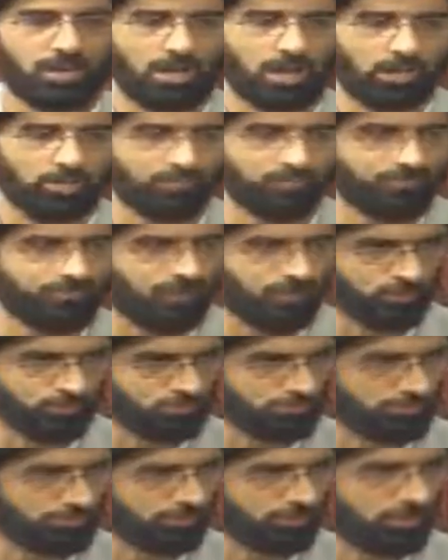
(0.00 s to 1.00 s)
of Abu
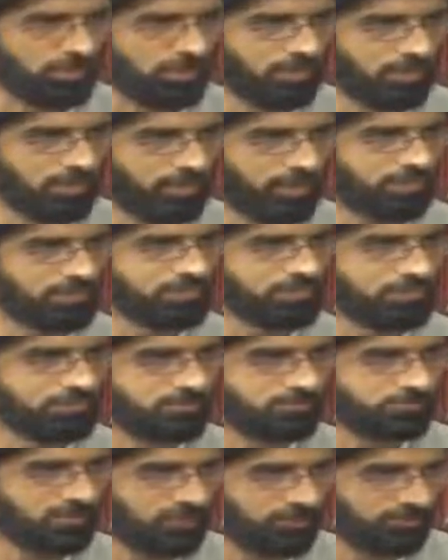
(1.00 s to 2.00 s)
Sufyan, a
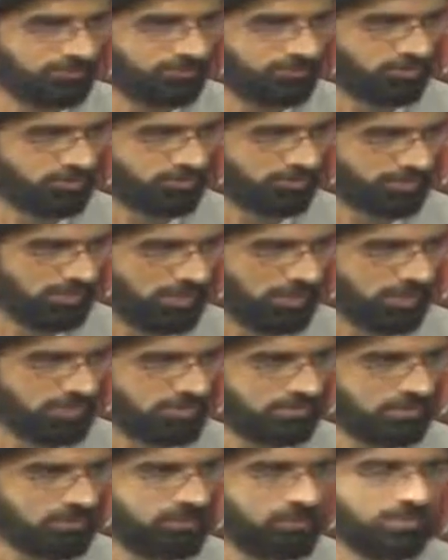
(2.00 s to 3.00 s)
relative of
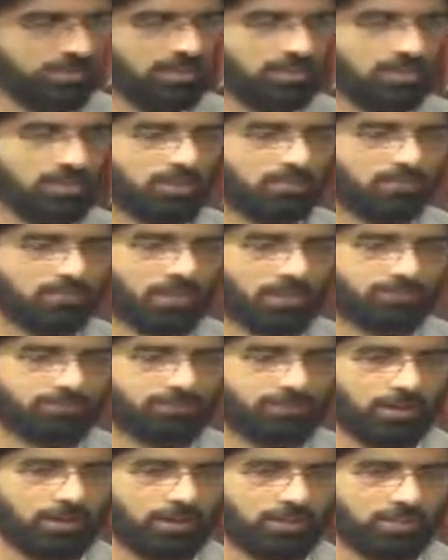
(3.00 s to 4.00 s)
Uthman ibn
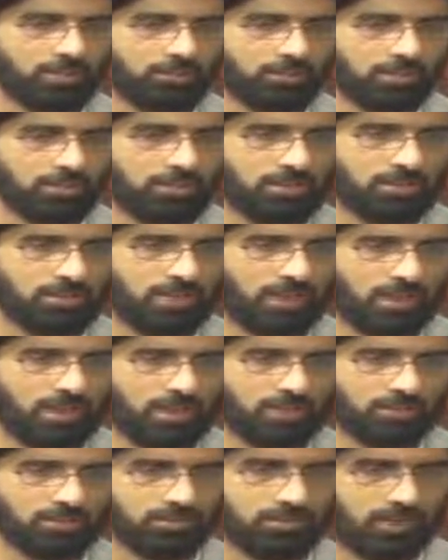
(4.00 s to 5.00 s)
Affan,
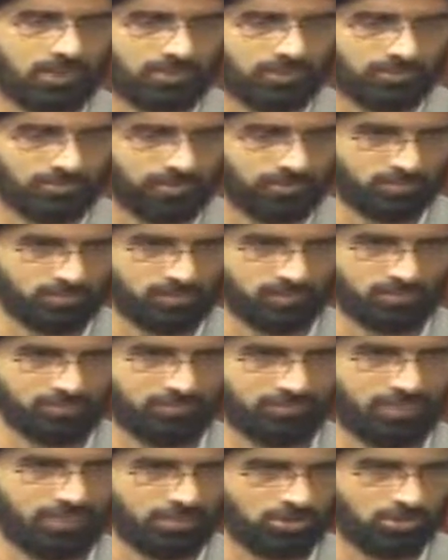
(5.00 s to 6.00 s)
and the other members
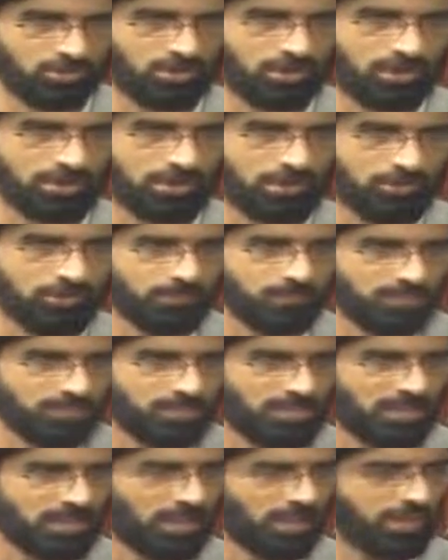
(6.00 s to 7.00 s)
of Bani Umayyah.
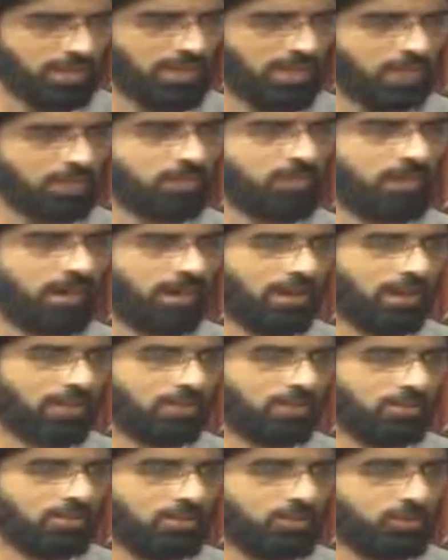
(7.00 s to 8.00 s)
A young
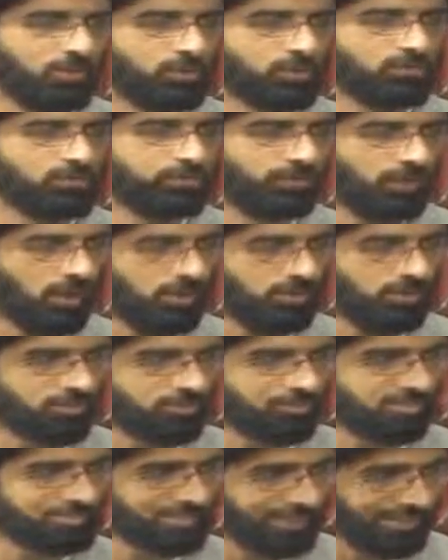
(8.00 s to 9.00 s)
man whose
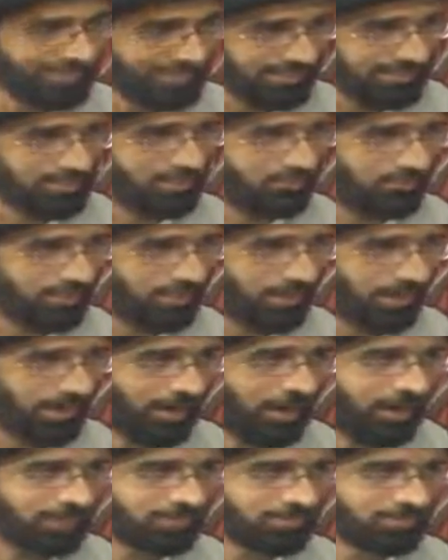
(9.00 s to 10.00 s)
father, Sa'id ibn
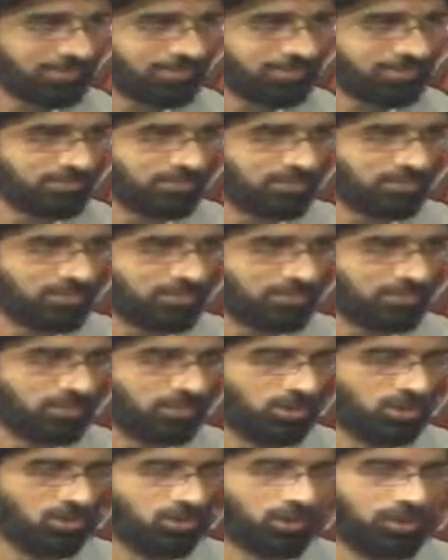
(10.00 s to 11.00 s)
al-As,
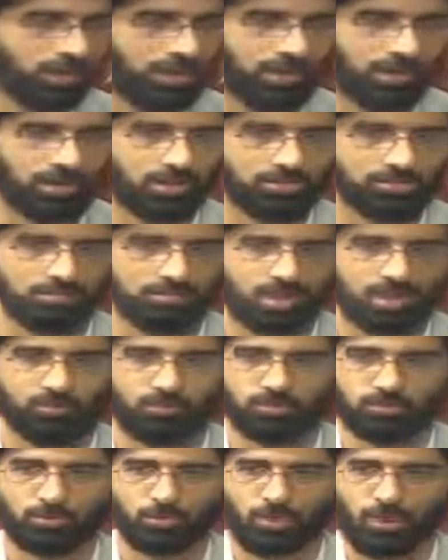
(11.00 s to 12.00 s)
known as Abu
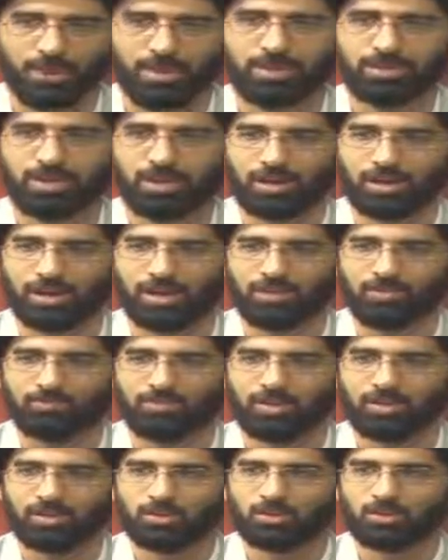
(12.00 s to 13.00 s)
Uhayha,
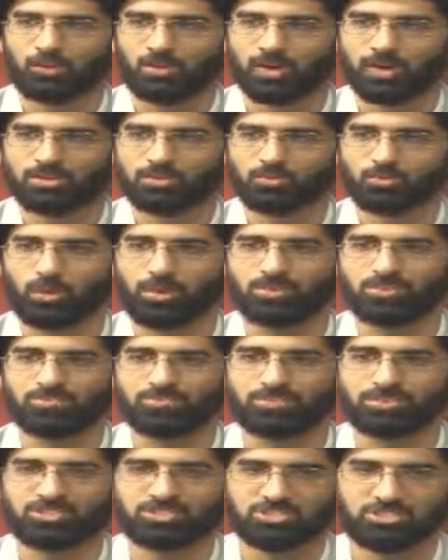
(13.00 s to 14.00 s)
was one of
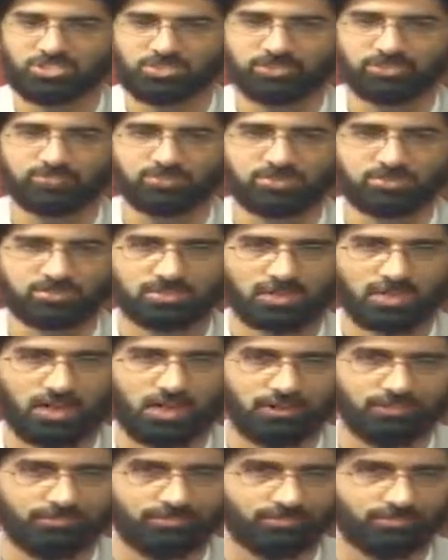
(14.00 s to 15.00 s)
the chiefs
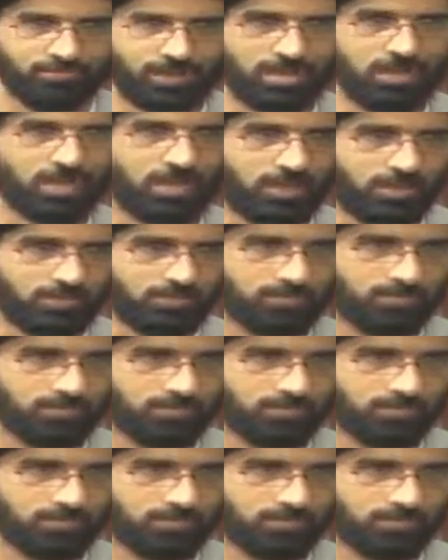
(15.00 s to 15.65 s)
of Mecca,